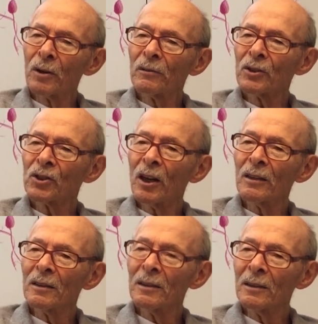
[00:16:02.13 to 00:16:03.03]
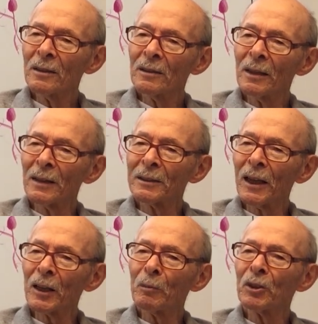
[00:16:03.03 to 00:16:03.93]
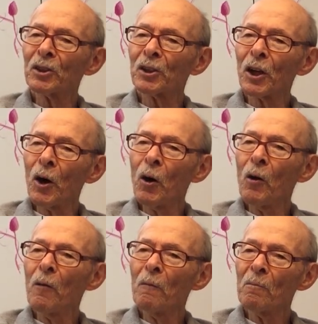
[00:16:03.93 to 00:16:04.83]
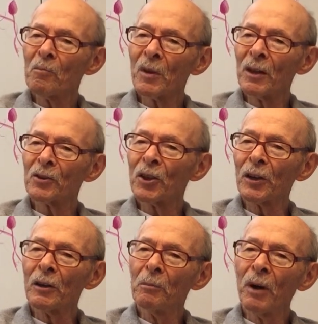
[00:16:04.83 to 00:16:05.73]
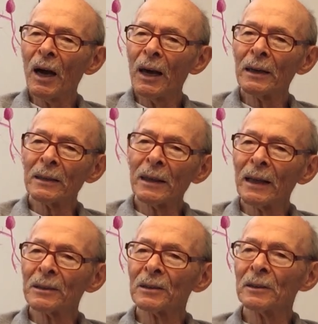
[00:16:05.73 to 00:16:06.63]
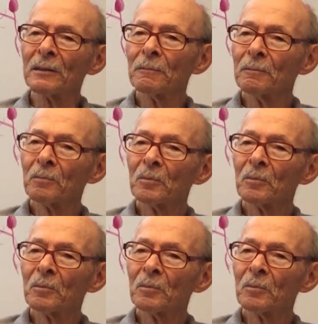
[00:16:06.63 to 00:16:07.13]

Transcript: all of a sudden, they take me to the home and say goodbye, and that's it.